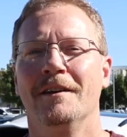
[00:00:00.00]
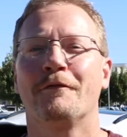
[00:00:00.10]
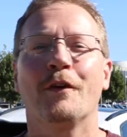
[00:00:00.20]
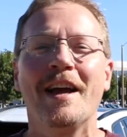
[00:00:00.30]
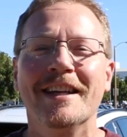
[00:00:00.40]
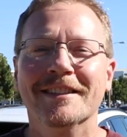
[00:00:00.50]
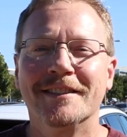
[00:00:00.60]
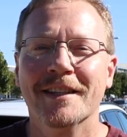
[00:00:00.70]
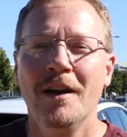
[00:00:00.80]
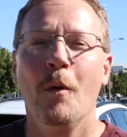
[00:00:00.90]

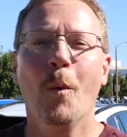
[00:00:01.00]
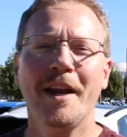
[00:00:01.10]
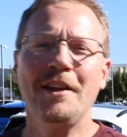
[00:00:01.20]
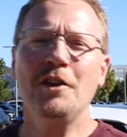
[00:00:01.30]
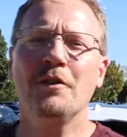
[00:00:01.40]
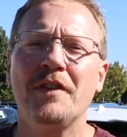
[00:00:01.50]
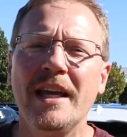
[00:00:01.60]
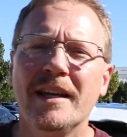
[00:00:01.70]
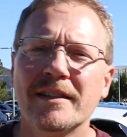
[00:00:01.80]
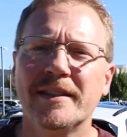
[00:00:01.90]
Friends, what do you
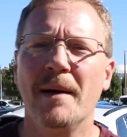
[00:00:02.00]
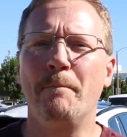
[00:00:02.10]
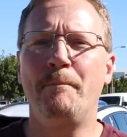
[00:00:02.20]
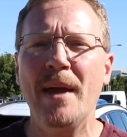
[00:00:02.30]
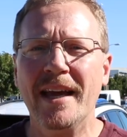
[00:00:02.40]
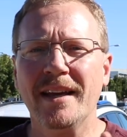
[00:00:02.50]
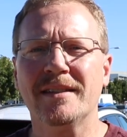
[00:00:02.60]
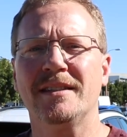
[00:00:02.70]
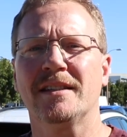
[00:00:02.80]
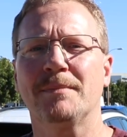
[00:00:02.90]
think is the
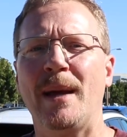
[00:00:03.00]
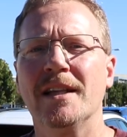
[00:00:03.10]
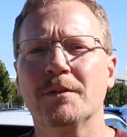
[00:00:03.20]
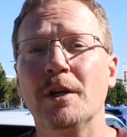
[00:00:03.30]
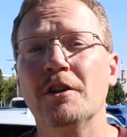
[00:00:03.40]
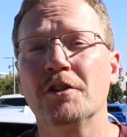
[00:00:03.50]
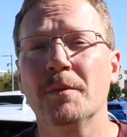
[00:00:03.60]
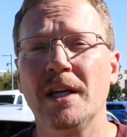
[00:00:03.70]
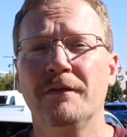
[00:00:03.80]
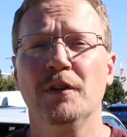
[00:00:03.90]
biggest expense when you're
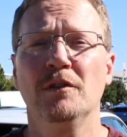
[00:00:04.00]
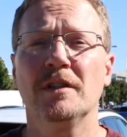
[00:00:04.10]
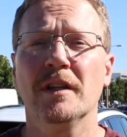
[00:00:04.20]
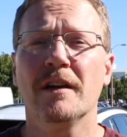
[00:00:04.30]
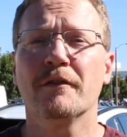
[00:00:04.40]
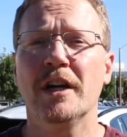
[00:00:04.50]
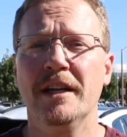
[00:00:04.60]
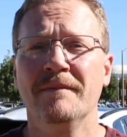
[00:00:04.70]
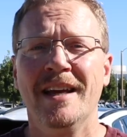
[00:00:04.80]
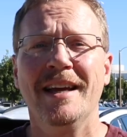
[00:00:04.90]
doing food
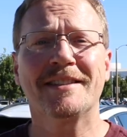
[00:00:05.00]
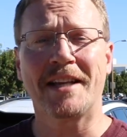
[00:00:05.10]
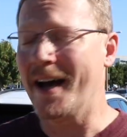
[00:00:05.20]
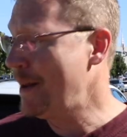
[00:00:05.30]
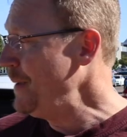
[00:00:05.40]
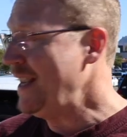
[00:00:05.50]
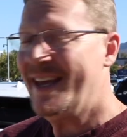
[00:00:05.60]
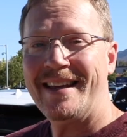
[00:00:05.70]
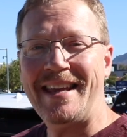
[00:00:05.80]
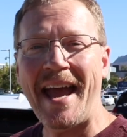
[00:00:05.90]
delivery? It's got to be
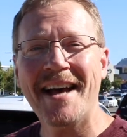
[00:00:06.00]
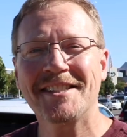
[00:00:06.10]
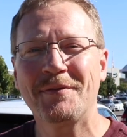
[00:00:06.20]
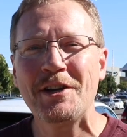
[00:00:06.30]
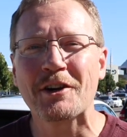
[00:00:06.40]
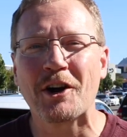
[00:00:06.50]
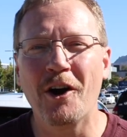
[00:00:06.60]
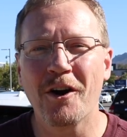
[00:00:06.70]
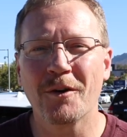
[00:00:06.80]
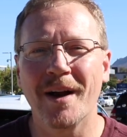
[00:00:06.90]
gas for your
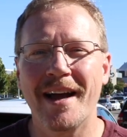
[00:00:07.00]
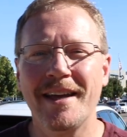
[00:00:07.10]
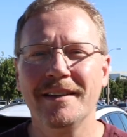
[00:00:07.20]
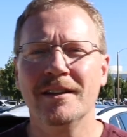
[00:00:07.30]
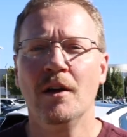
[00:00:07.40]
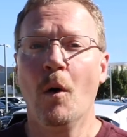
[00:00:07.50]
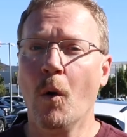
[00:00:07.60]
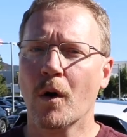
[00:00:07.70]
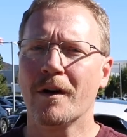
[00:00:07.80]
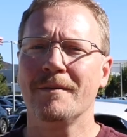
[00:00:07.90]
car, right?
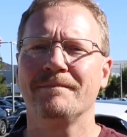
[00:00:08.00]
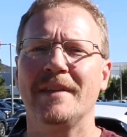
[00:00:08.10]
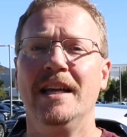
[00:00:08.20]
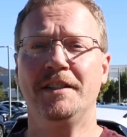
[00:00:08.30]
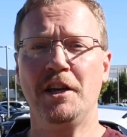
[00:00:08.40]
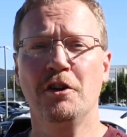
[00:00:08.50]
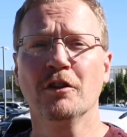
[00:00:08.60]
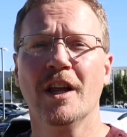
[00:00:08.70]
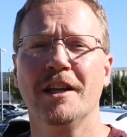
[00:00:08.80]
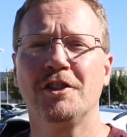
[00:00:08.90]
Or is it your
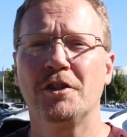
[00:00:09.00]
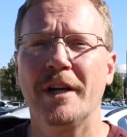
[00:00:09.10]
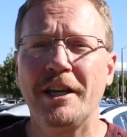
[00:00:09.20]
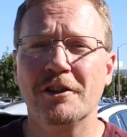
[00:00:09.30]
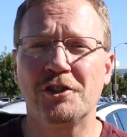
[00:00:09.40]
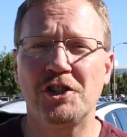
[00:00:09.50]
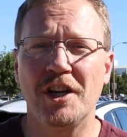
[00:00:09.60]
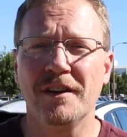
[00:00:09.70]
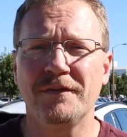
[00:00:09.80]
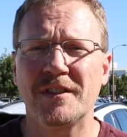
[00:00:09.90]
lunch during your
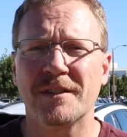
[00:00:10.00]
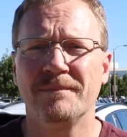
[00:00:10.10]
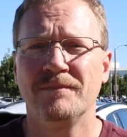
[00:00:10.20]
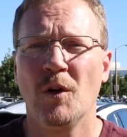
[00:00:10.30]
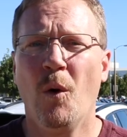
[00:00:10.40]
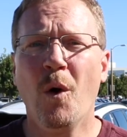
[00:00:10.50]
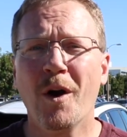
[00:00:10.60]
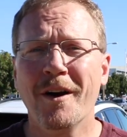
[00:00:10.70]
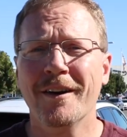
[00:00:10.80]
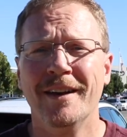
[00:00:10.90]
shift?
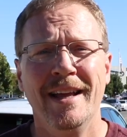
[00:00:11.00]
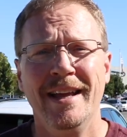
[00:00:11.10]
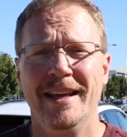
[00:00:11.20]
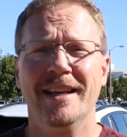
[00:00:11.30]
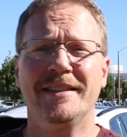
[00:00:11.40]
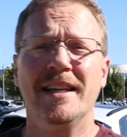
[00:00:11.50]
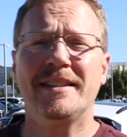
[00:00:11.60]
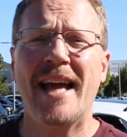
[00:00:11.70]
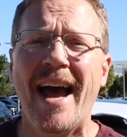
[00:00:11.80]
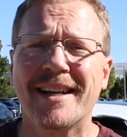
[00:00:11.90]
Or is it
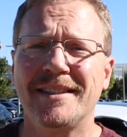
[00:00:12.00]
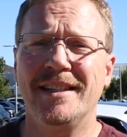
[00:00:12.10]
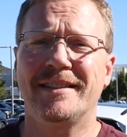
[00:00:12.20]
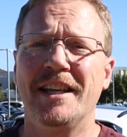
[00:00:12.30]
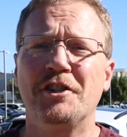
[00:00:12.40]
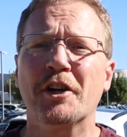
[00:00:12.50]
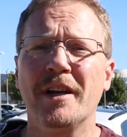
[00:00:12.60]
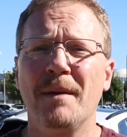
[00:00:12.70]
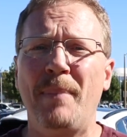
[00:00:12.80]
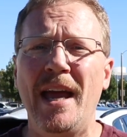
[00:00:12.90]
taxes that you're
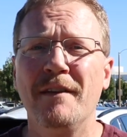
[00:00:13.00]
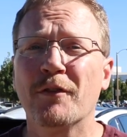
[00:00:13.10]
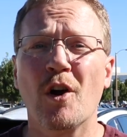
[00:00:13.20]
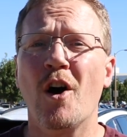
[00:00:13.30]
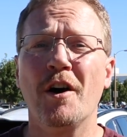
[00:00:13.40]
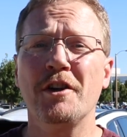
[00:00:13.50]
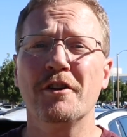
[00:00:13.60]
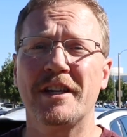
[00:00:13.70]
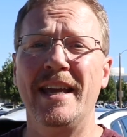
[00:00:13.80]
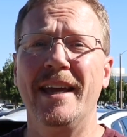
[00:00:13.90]
going to pay for all
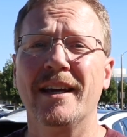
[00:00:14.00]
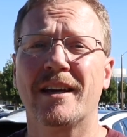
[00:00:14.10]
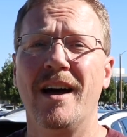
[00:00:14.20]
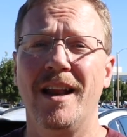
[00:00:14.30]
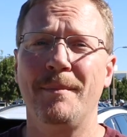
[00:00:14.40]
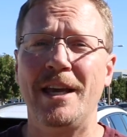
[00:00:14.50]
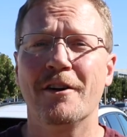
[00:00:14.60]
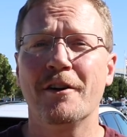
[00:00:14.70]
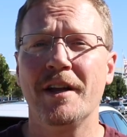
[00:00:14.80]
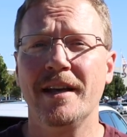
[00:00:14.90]
your gig economy
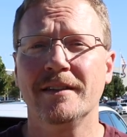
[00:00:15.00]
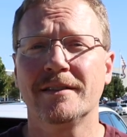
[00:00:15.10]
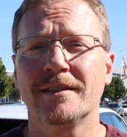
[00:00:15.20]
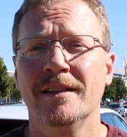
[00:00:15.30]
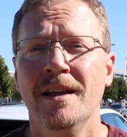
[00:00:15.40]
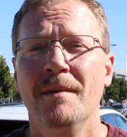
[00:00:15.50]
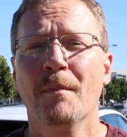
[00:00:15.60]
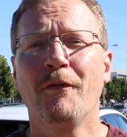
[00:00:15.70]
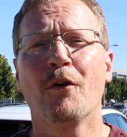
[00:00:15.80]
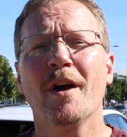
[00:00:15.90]
earnings?
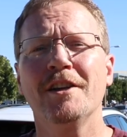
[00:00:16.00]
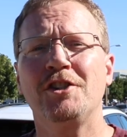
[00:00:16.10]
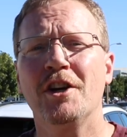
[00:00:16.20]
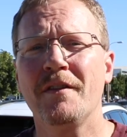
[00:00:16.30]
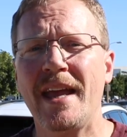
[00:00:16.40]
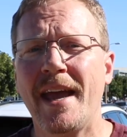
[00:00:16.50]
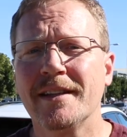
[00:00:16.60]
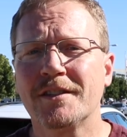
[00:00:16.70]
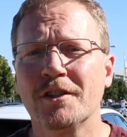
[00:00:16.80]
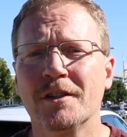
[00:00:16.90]
Before I share the
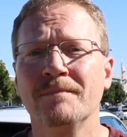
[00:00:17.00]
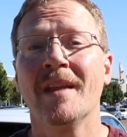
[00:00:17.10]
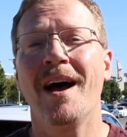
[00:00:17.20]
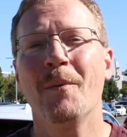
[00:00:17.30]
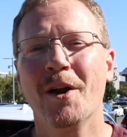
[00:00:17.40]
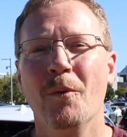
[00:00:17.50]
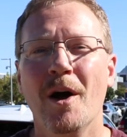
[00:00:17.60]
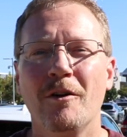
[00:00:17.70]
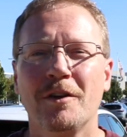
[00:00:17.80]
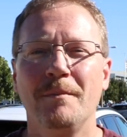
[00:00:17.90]
answer, I want to
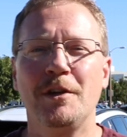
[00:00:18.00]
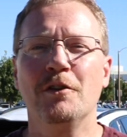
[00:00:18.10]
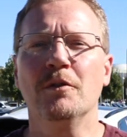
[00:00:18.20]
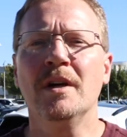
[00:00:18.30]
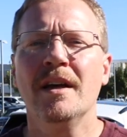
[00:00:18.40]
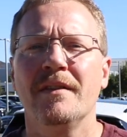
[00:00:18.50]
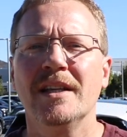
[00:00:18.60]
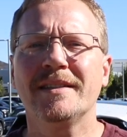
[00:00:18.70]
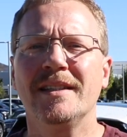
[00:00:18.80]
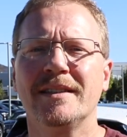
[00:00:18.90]
welcome you.
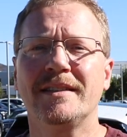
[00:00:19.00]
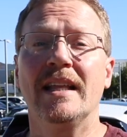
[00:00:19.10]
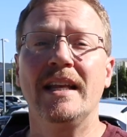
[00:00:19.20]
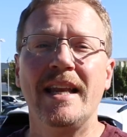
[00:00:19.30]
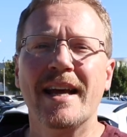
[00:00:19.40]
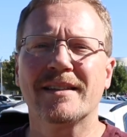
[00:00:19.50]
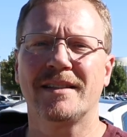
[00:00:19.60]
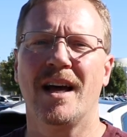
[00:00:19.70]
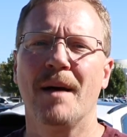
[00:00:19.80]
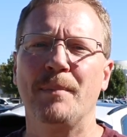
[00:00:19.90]
This is the next
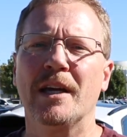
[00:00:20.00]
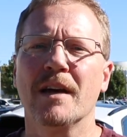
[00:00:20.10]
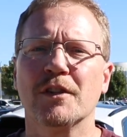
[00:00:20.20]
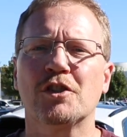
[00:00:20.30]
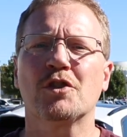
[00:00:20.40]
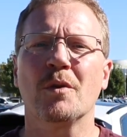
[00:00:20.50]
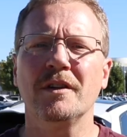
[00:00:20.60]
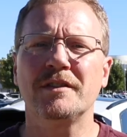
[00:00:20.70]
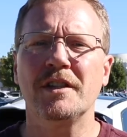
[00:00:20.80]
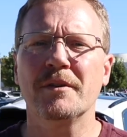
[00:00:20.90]
topic of a
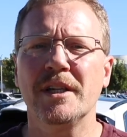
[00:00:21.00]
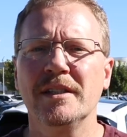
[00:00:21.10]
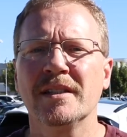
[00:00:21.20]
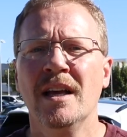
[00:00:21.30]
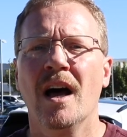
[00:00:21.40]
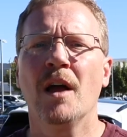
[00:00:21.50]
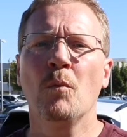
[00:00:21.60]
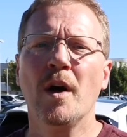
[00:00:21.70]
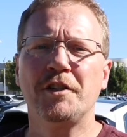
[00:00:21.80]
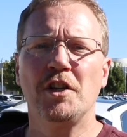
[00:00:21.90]
short series on
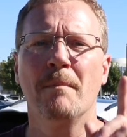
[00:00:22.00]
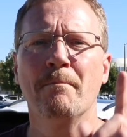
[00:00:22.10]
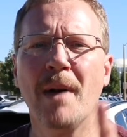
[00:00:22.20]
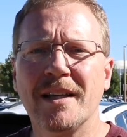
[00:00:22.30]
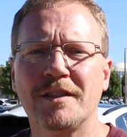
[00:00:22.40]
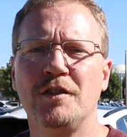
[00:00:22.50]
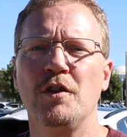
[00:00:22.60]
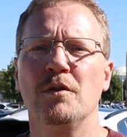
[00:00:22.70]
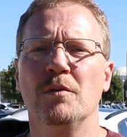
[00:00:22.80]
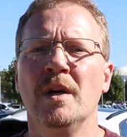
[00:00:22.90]
what you must
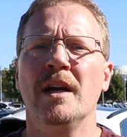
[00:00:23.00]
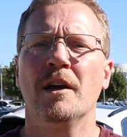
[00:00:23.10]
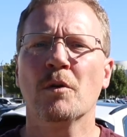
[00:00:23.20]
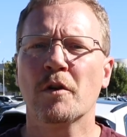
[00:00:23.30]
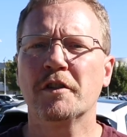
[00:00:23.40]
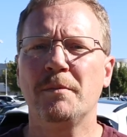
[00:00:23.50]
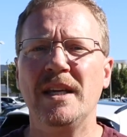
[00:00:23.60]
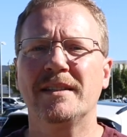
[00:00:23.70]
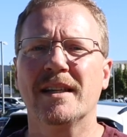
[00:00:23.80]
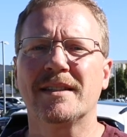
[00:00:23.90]
do in order to be
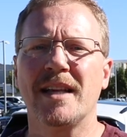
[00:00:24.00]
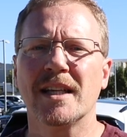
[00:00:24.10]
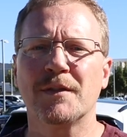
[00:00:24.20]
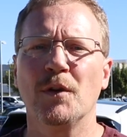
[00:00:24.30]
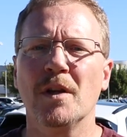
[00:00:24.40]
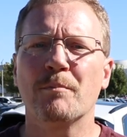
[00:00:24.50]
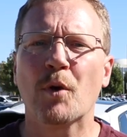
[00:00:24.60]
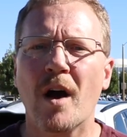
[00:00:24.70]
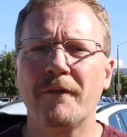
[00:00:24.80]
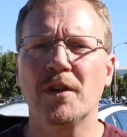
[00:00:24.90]
successful and
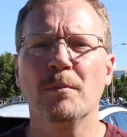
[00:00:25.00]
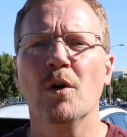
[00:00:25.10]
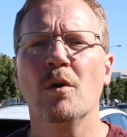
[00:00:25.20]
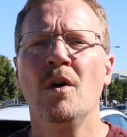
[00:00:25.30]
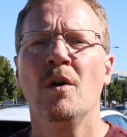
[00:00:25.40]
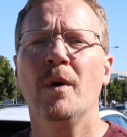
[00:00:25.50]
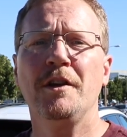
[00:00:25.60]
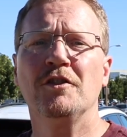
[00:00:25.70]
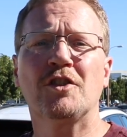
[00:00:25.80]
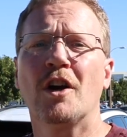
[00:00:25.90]
profitable when
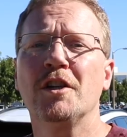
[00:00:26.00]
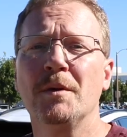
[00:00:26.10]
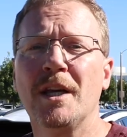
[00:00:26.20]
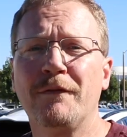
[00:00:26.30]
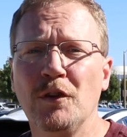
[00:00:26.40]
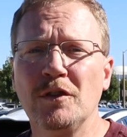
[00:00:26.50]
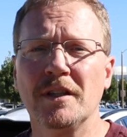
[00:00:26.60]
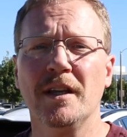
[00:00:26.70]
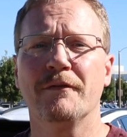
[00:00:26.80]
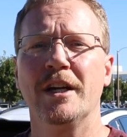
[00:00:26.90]
you start doing food
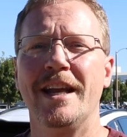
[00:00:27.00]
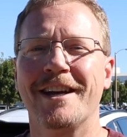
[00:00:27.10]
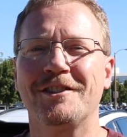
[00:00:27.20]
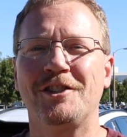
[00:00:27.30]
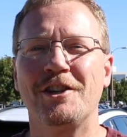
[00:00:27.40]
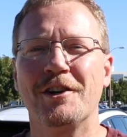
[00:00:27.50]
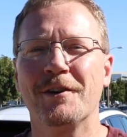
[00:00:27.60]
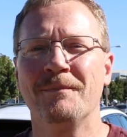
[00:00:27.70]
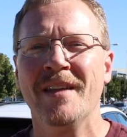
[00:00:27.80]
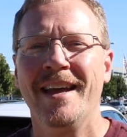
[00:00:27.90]
delivery next
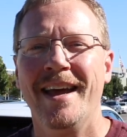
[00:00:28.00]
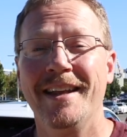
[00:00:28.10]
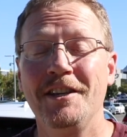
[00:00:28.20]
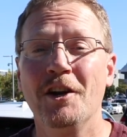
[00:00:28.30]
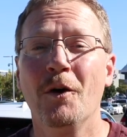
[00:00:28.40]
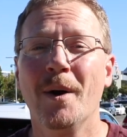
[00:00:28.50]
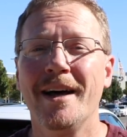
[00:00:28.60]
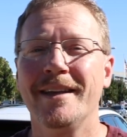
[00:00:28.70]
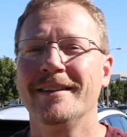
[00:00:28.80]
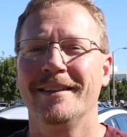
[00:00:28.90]
year. And you know
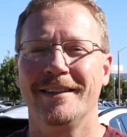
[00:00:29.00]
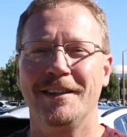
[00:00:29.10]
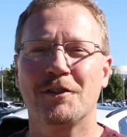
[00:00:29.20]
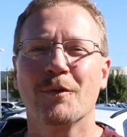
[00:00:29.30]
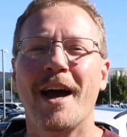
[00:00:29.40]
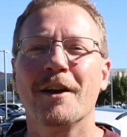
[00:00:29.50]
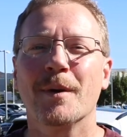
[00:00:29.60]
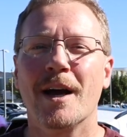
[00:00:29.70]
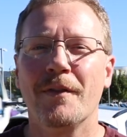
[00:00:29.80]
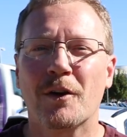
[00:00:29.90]
what? It's right
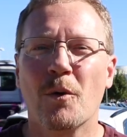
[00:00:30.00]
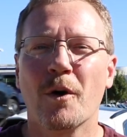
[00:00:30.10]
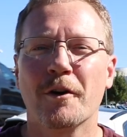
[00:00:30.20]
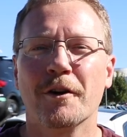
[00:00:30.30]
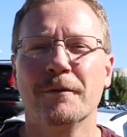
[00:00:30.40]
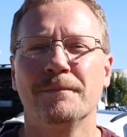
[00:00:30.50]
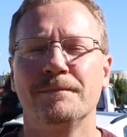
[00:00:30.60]
around the corner.